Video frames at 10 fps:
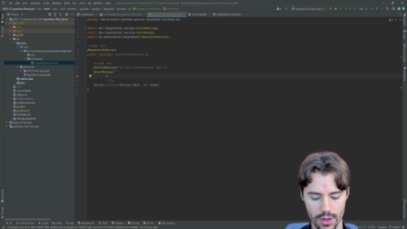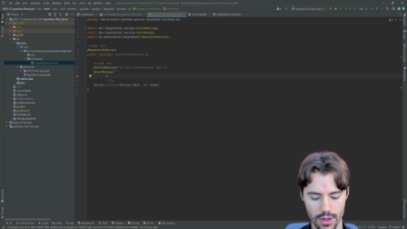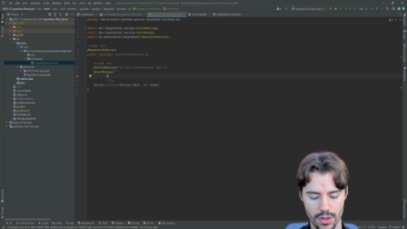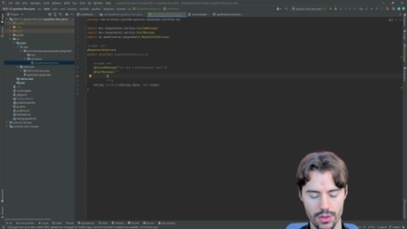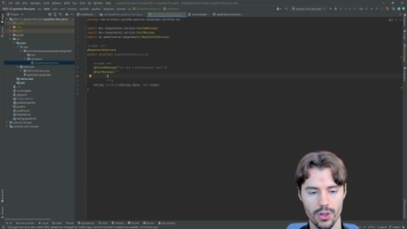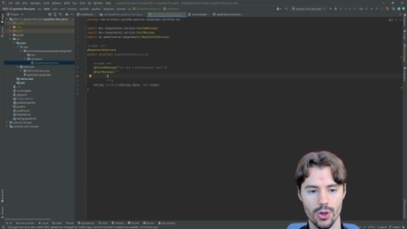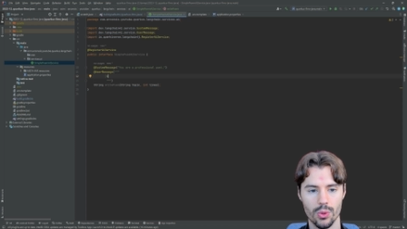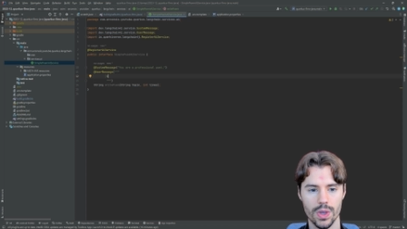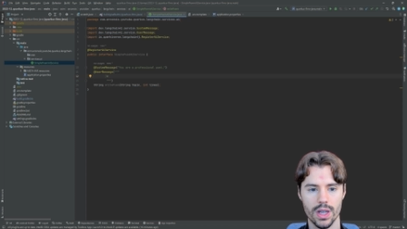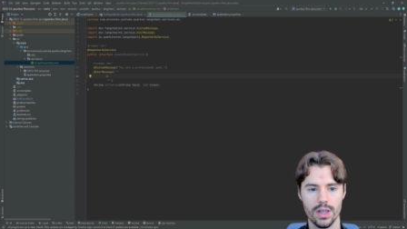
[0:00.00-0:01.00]
So we
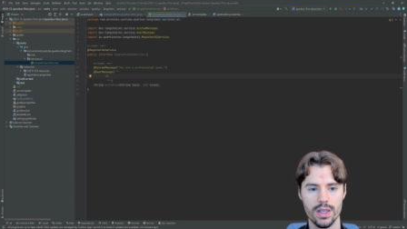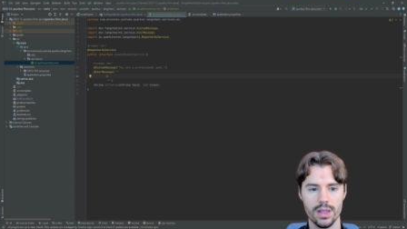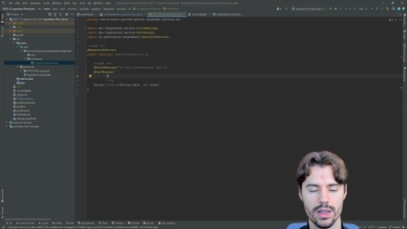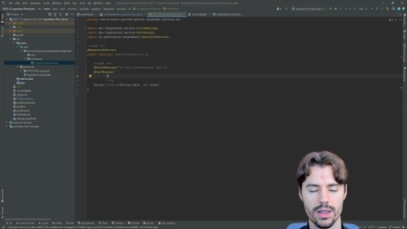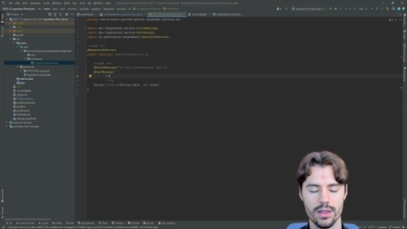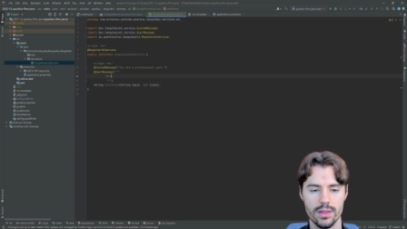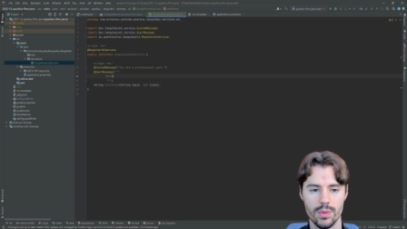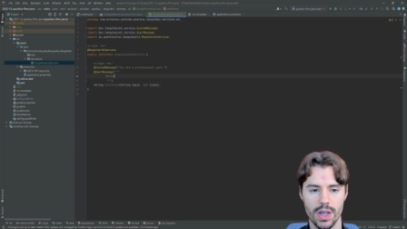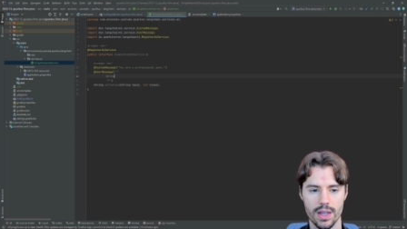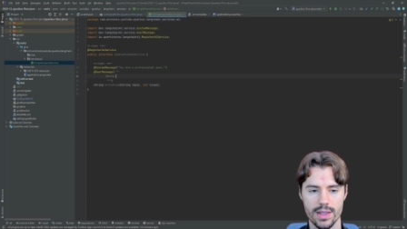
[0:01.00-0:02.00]
can here, we
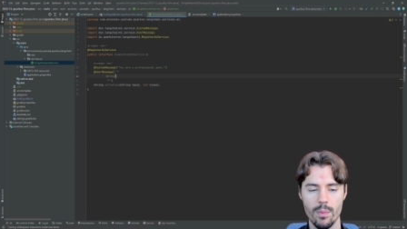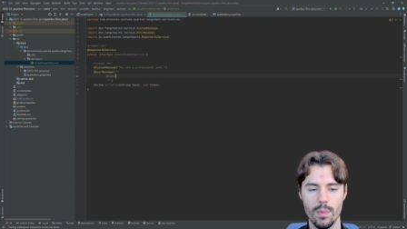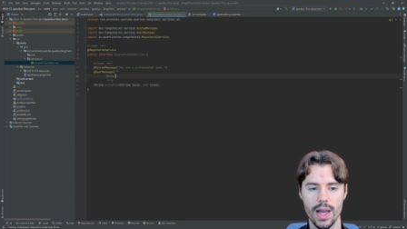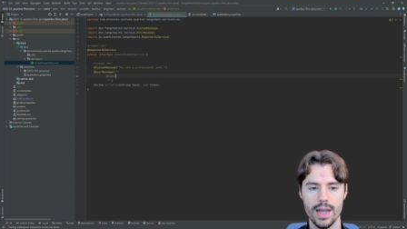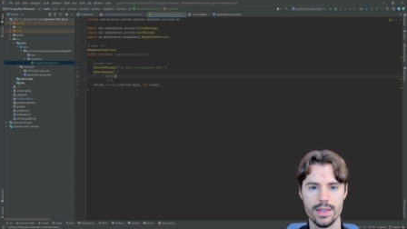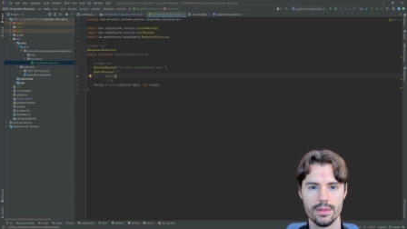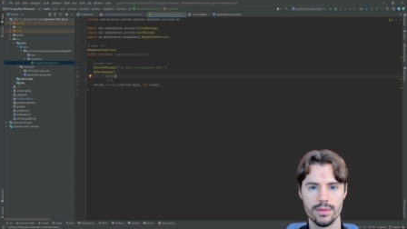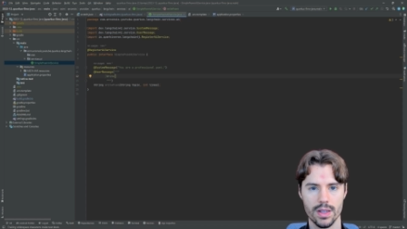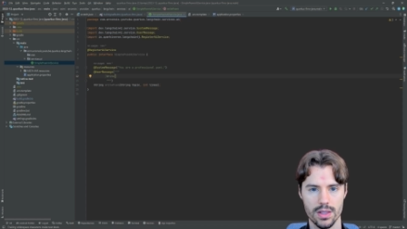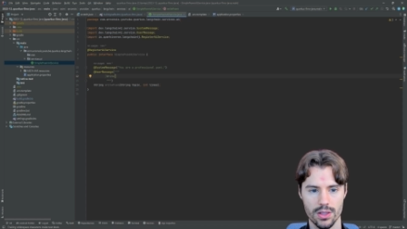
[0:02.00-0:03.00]
can template
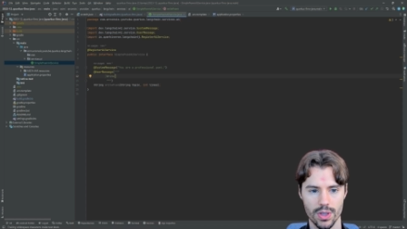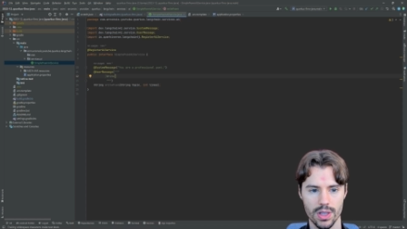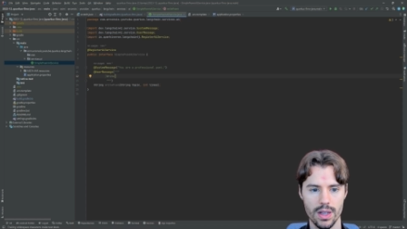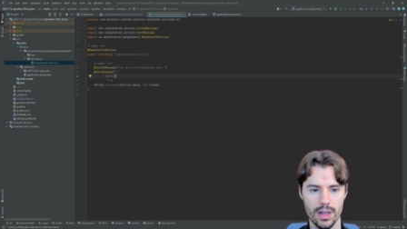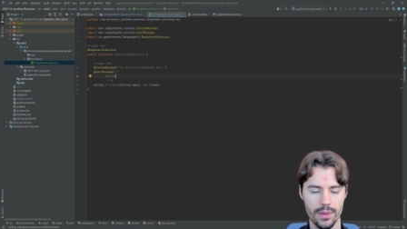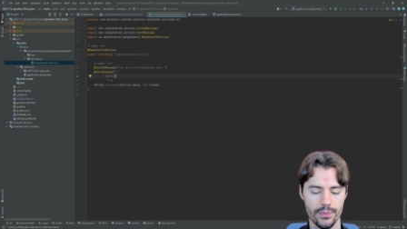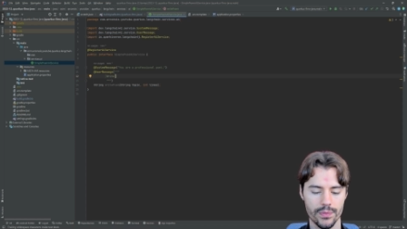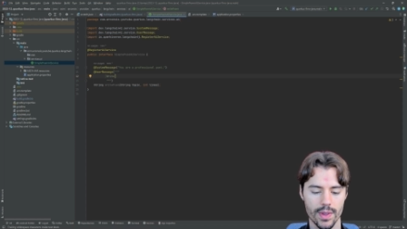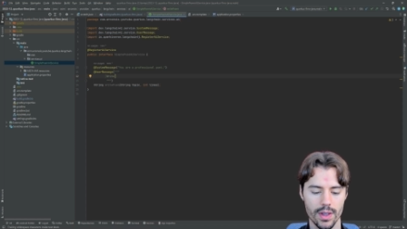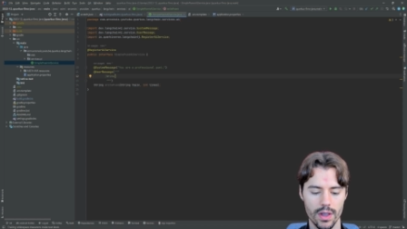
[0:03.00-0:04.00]
a string here.
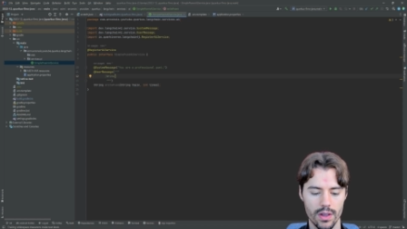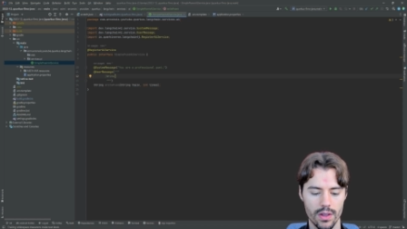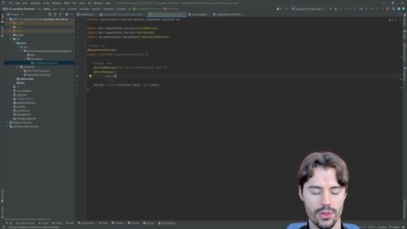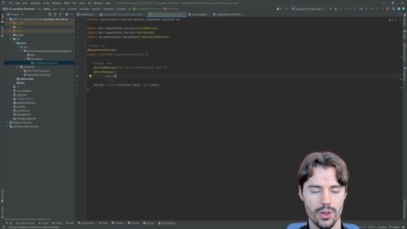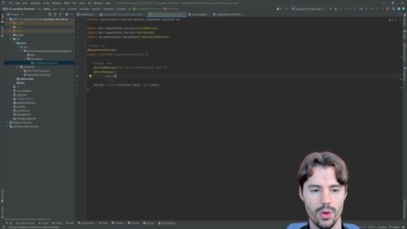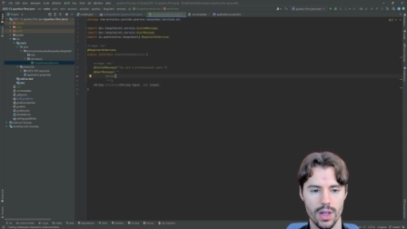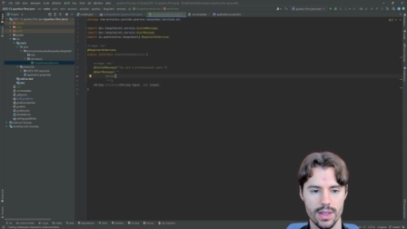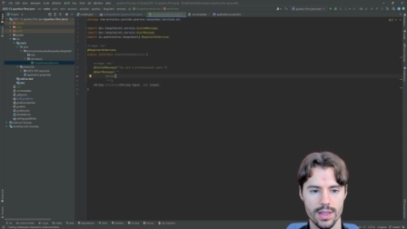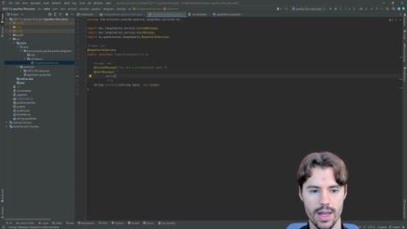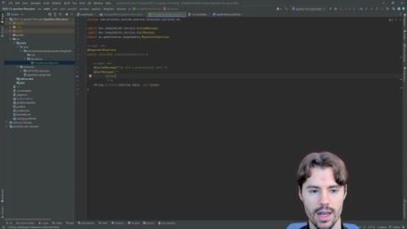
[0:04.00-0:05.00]
So let's
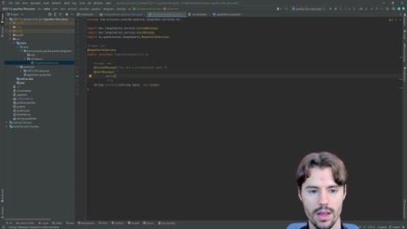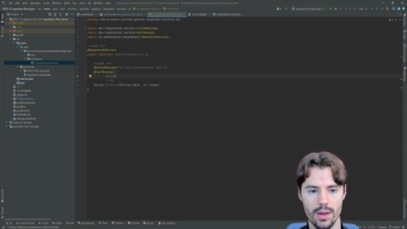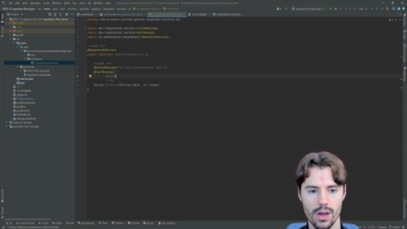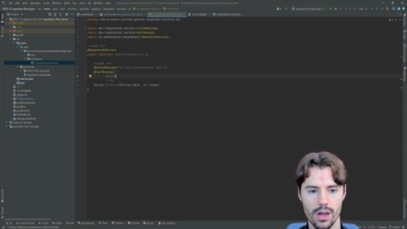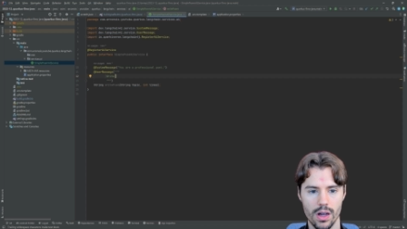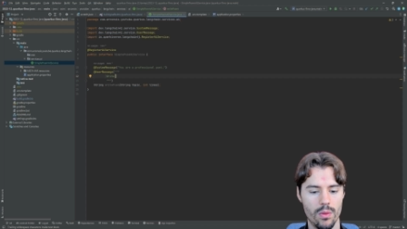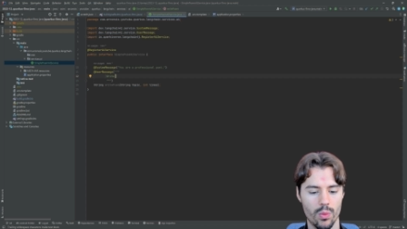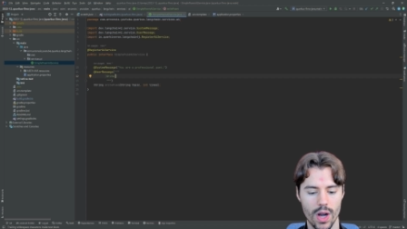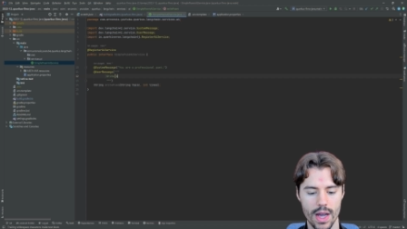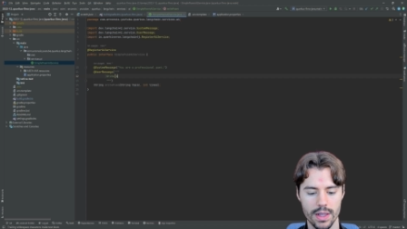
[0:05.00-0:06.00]
say um,
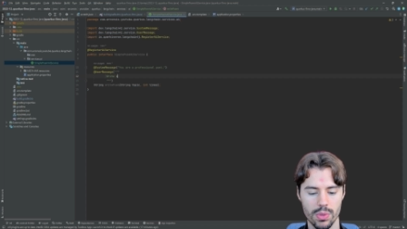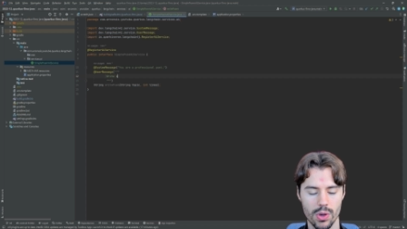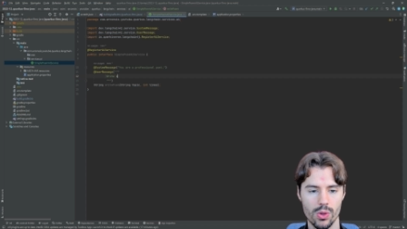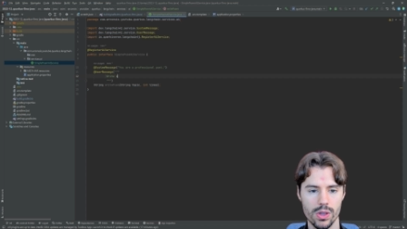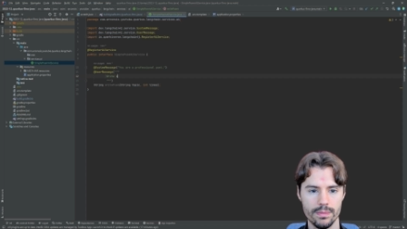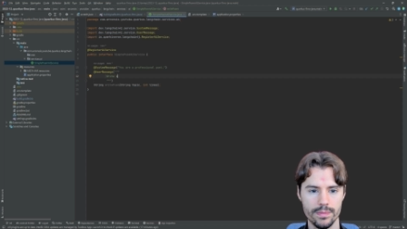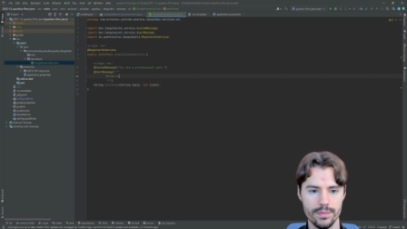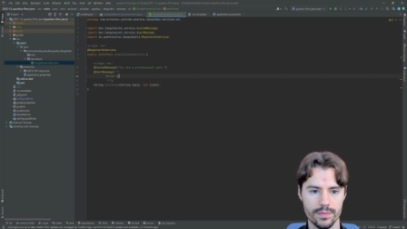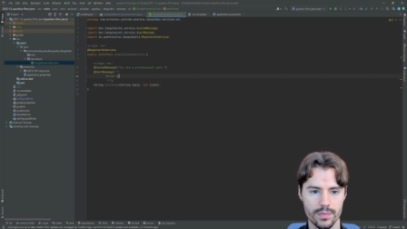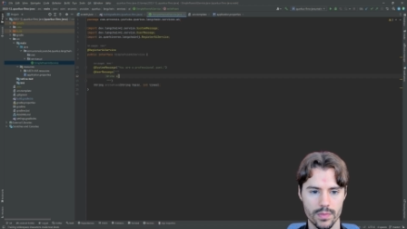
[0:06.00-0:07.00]
write a poem
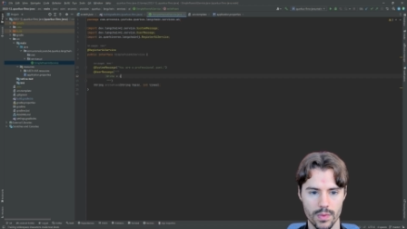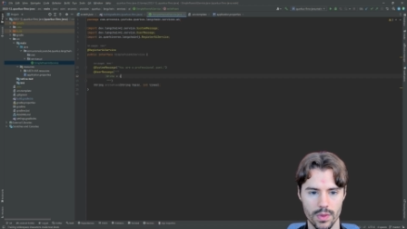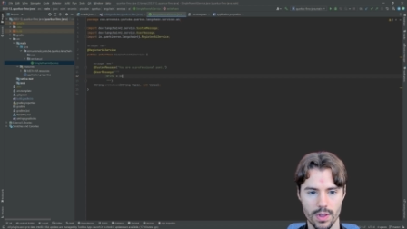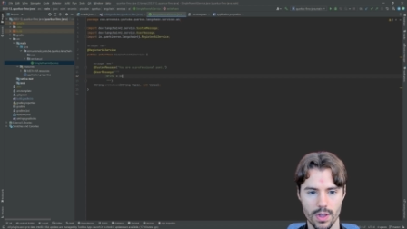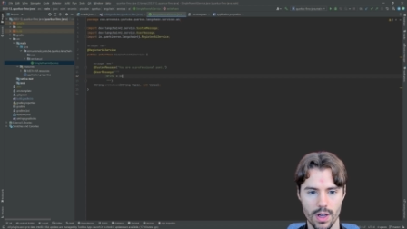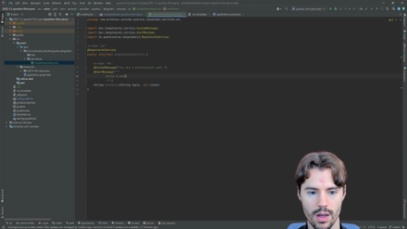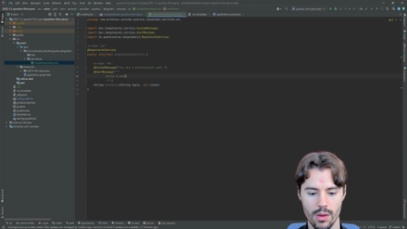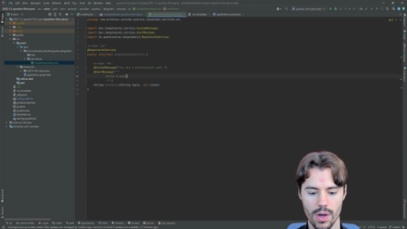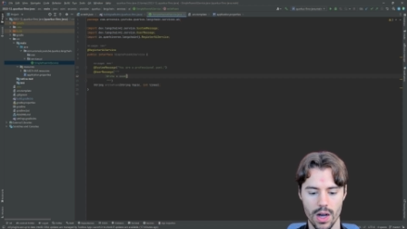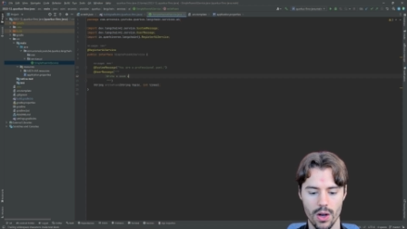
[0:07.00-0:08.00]

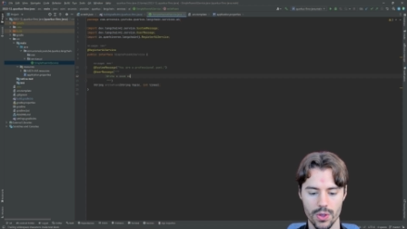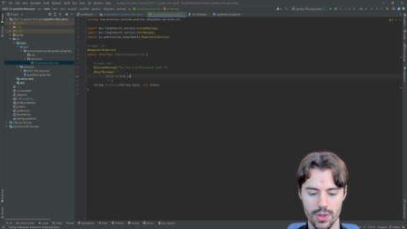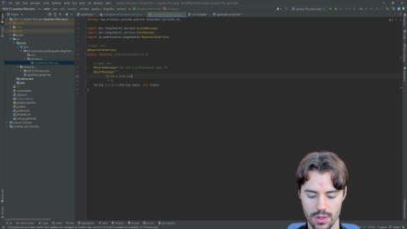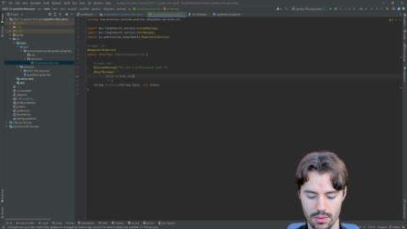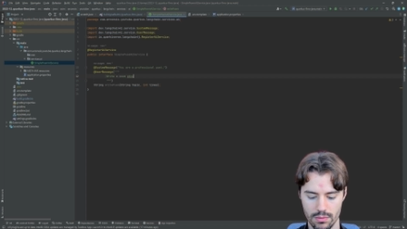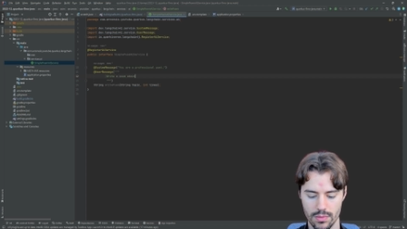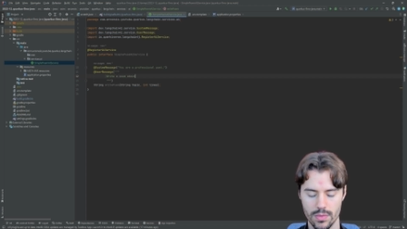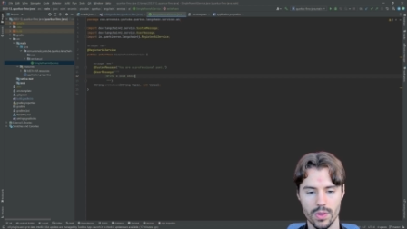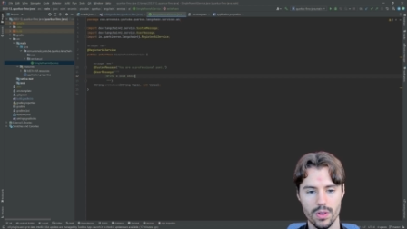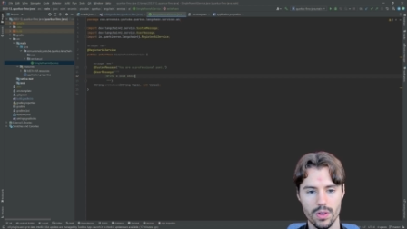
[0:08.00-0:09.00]
about
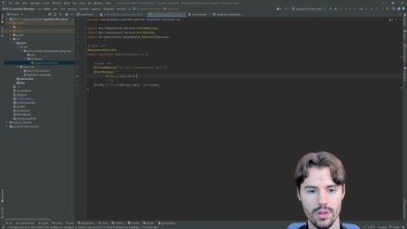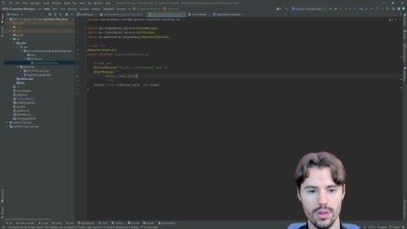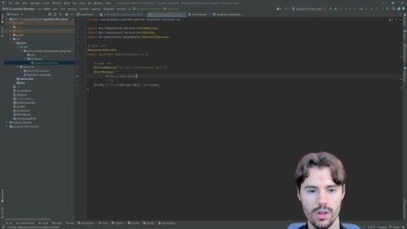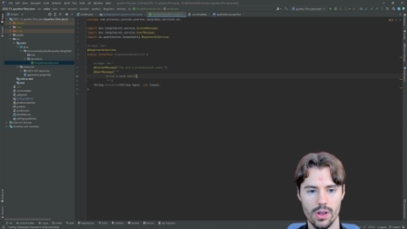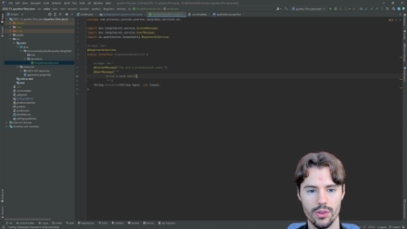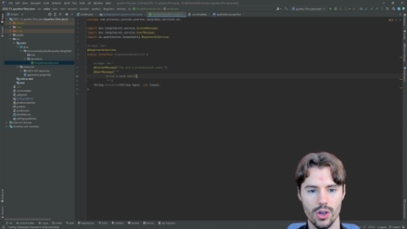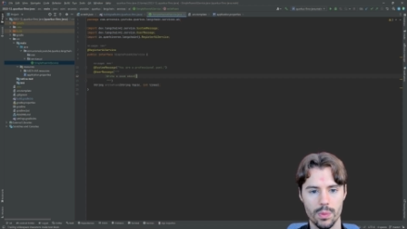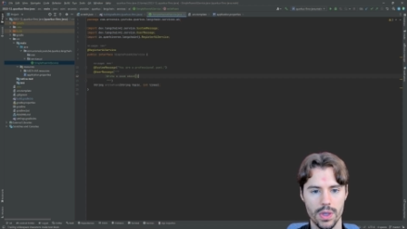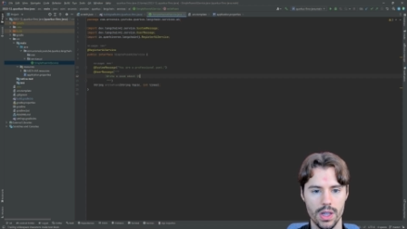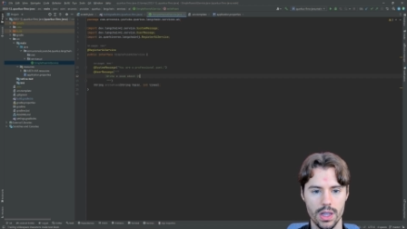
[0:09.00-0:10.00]

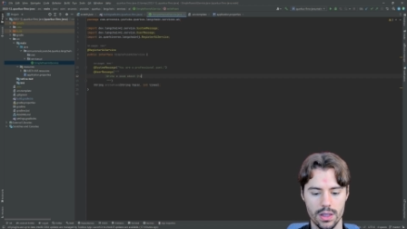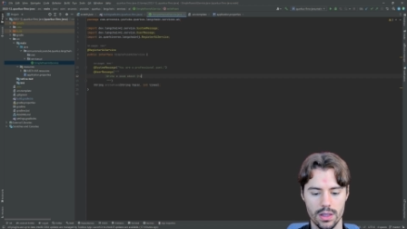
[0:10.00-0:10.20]
topic.